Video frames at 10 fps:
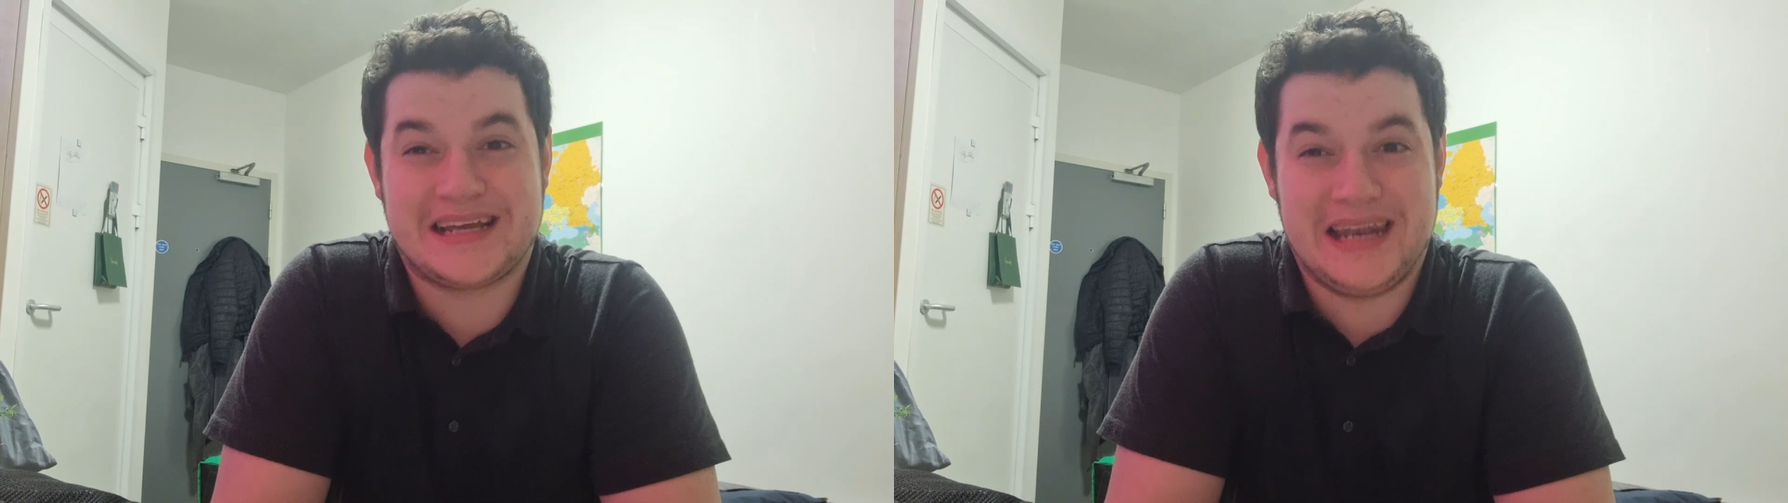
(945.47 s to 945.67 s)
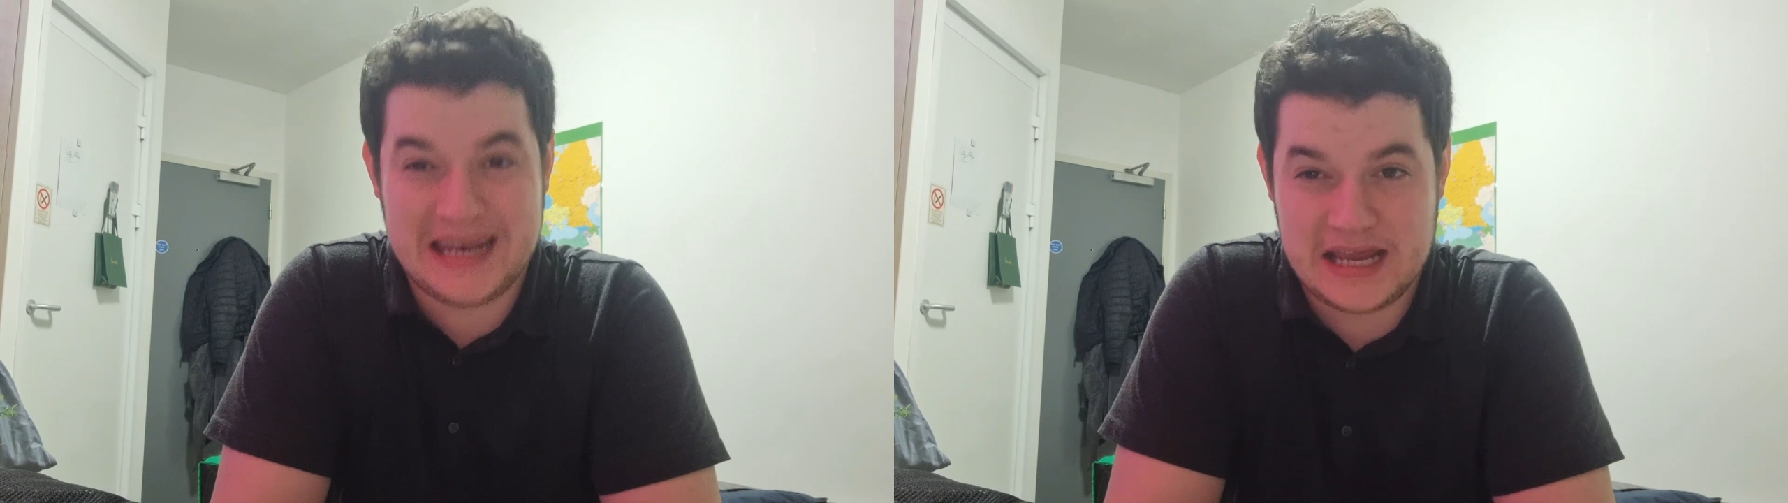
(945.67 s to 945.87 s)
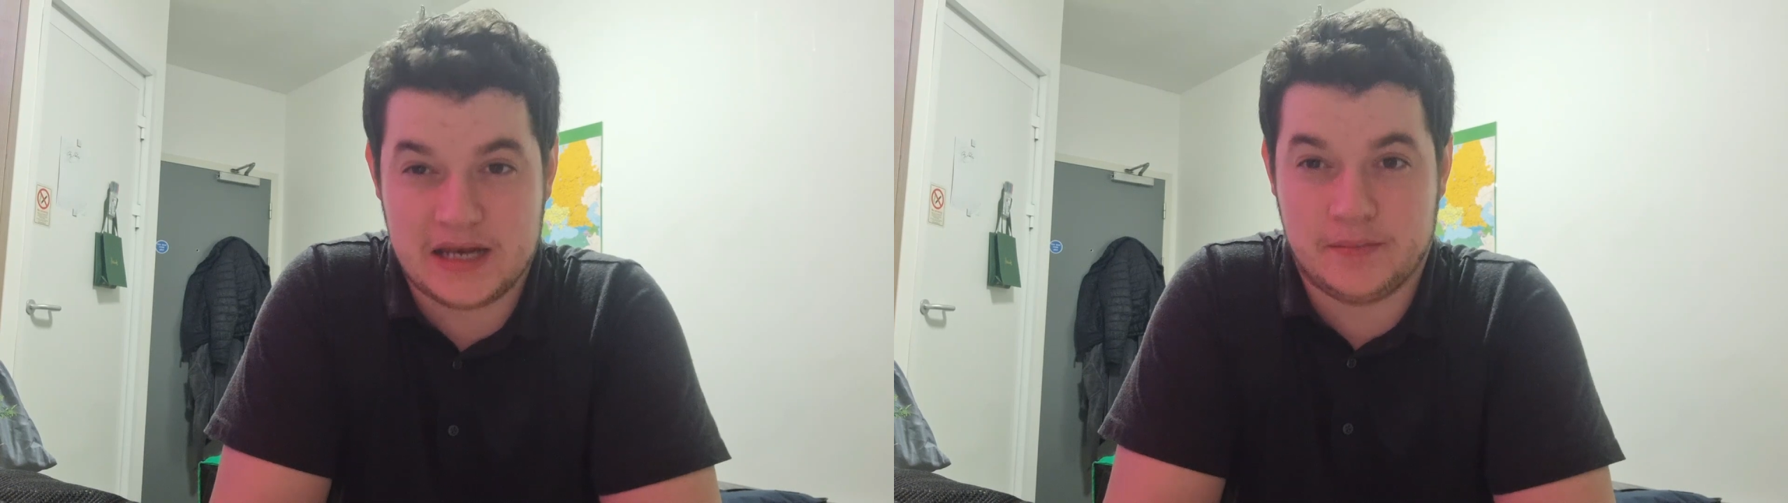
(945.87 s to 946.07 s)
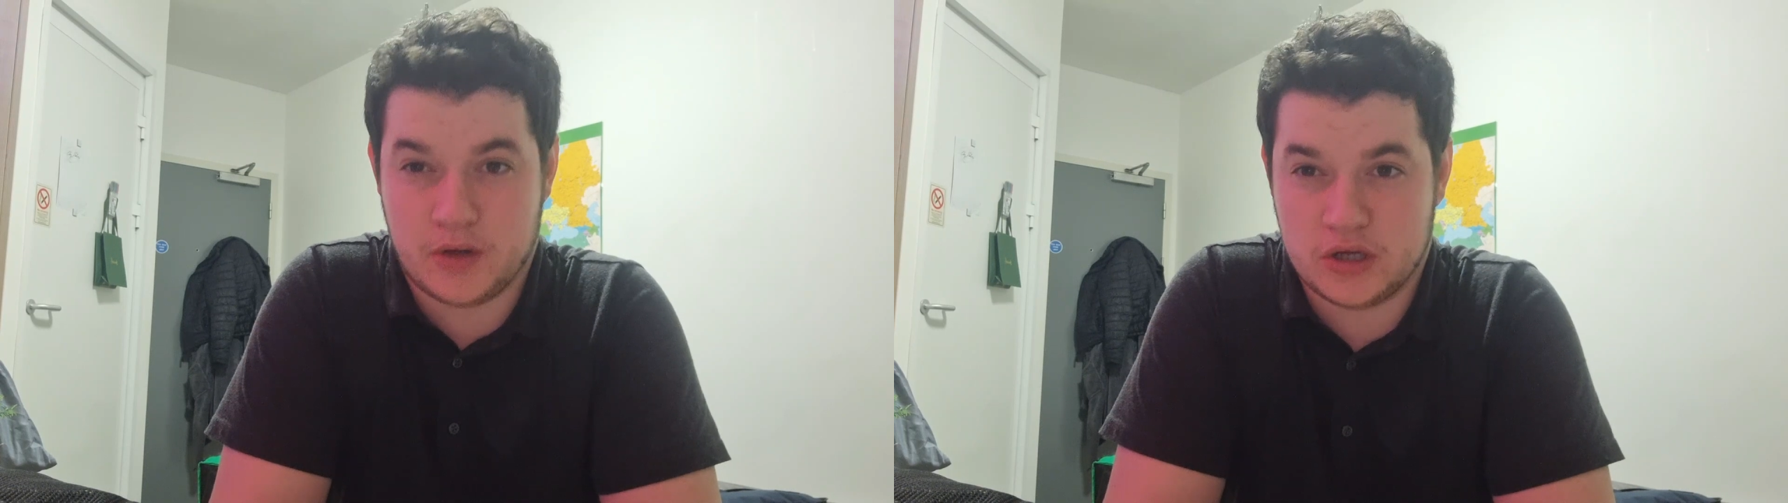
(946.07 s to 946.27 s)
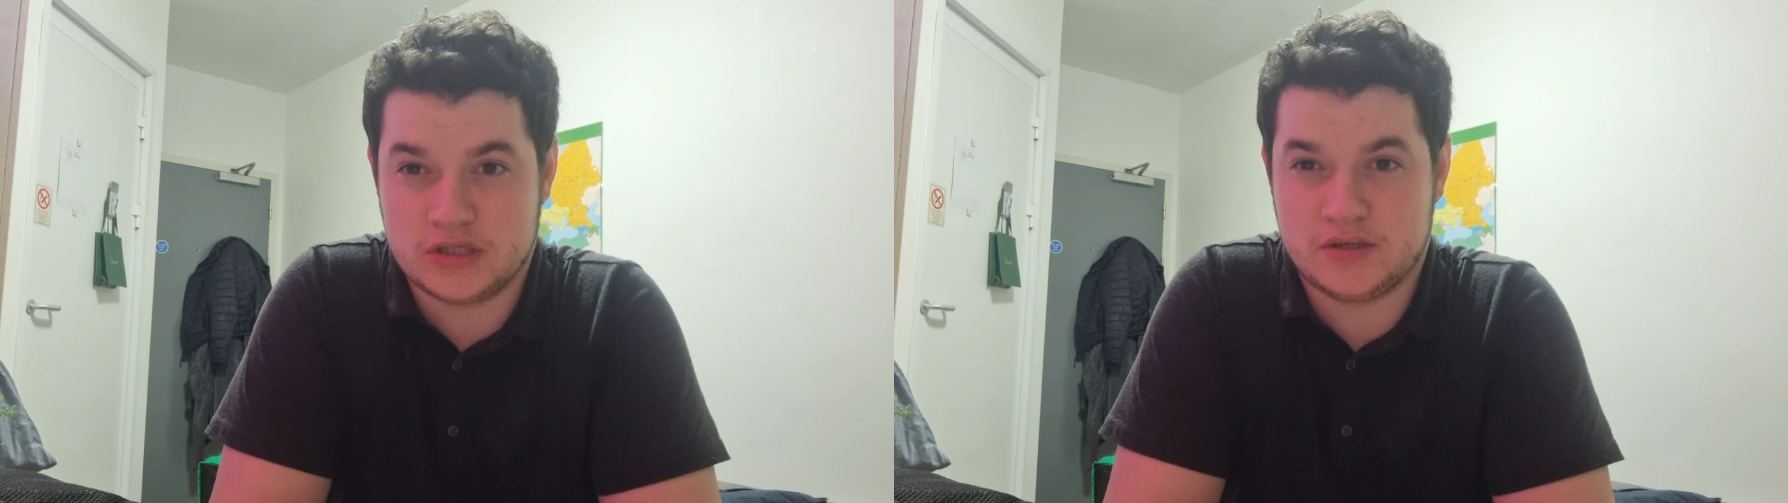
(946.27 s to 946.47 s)
clearly
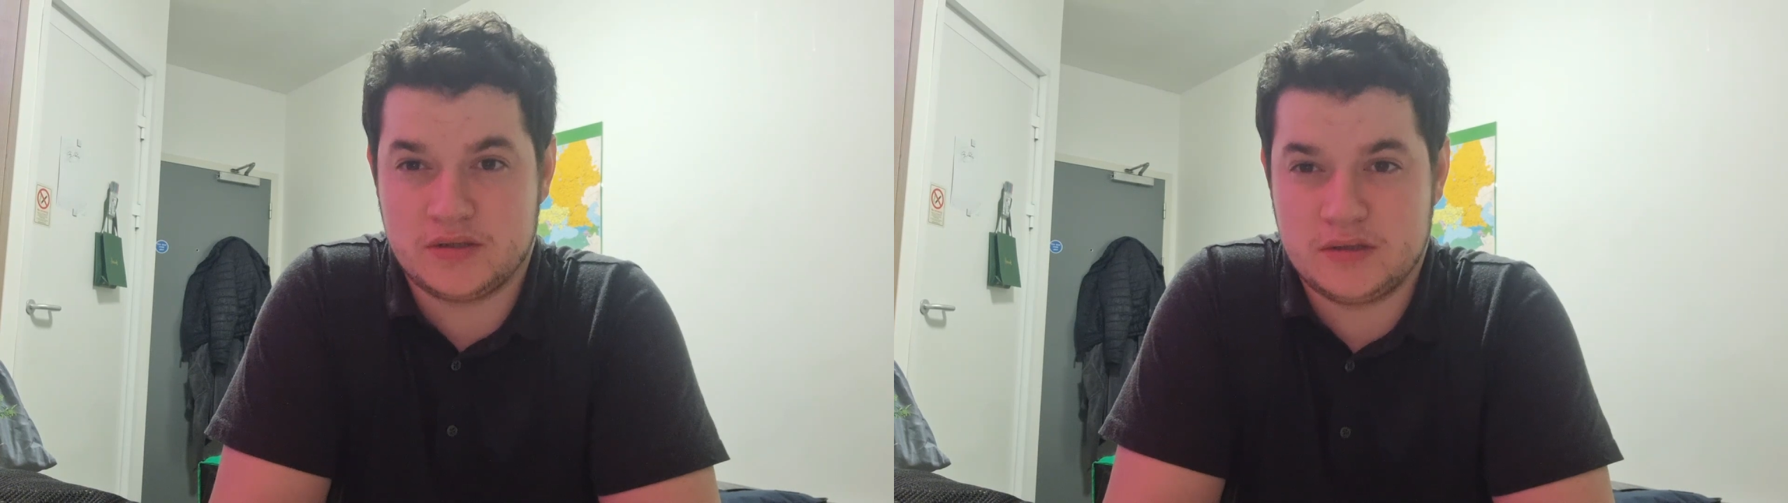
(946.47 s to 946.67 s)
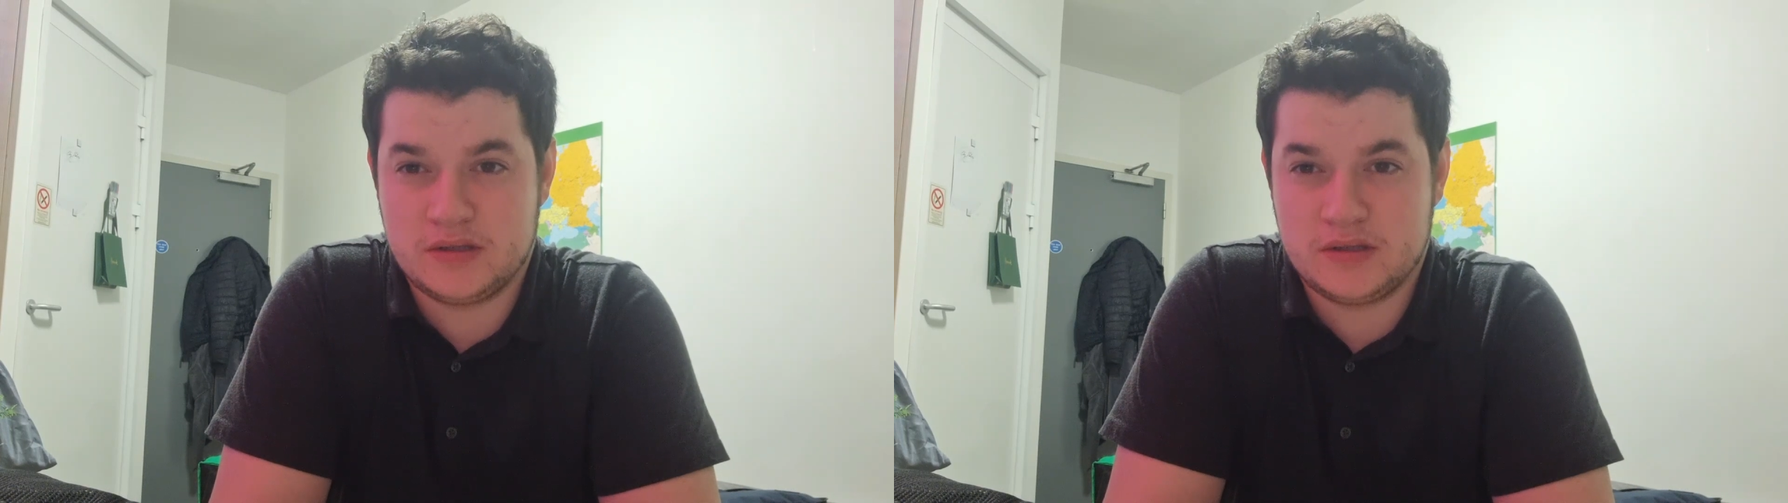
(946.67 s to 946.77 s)
burst.